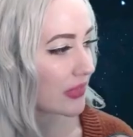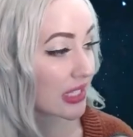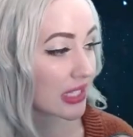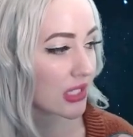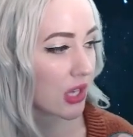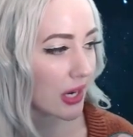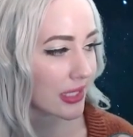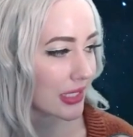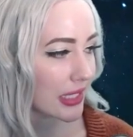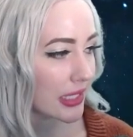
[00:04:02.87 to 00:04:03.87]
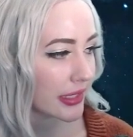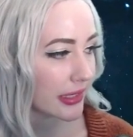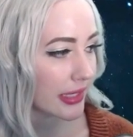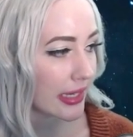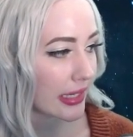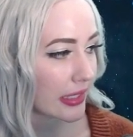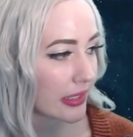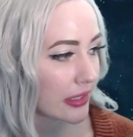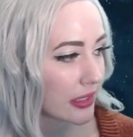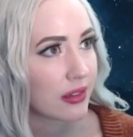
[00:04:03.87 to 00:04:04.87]
This is honestly like
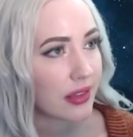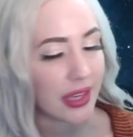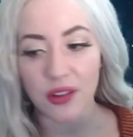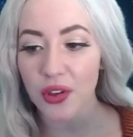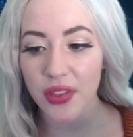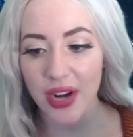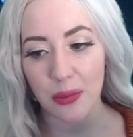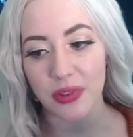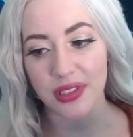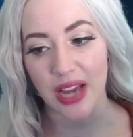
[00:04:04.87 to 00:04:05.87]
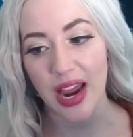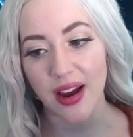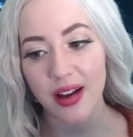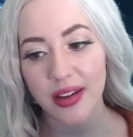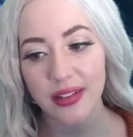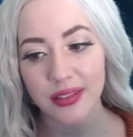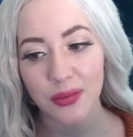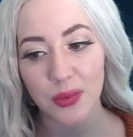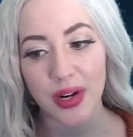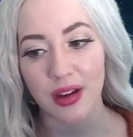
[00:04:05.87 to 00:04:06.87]
the hill that I will die on
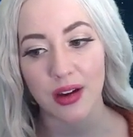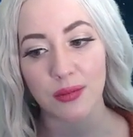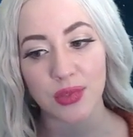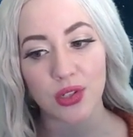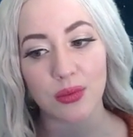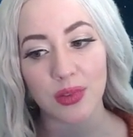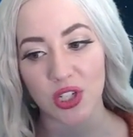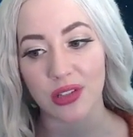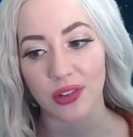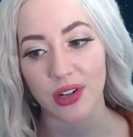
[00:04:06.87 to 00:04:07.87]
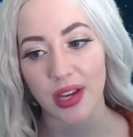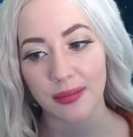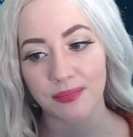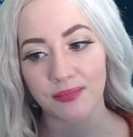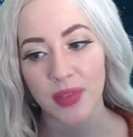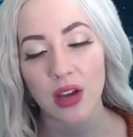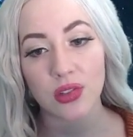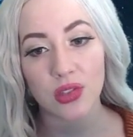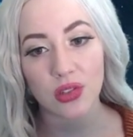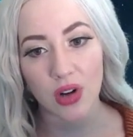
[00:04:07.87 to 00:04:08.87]
when it comes to machine learning.
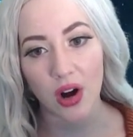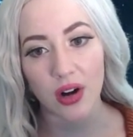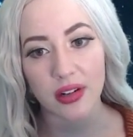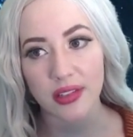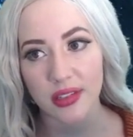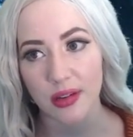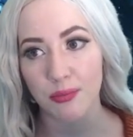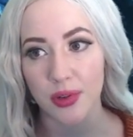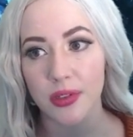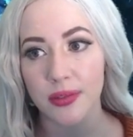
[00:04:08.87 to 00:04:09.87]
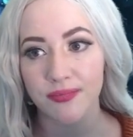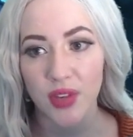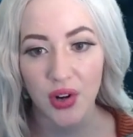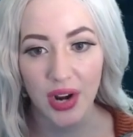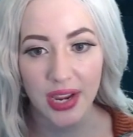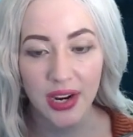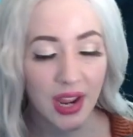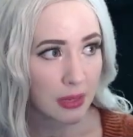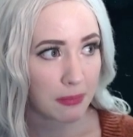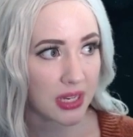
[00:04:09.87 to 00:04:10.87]
Start simple, all right?
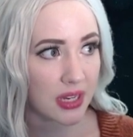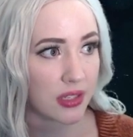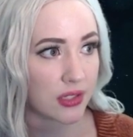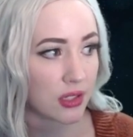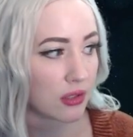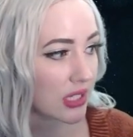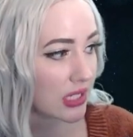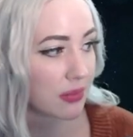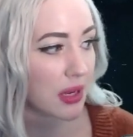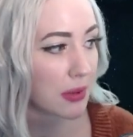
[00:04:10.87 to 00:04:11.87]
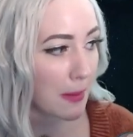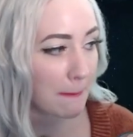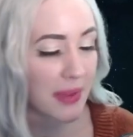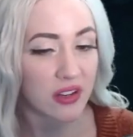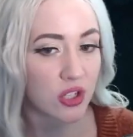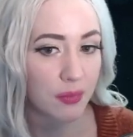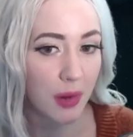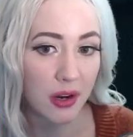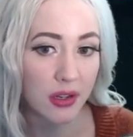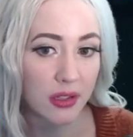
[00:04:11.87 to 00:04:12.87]
Because you need to be able to
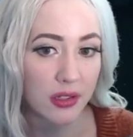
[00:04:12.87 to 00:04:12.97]
benchmark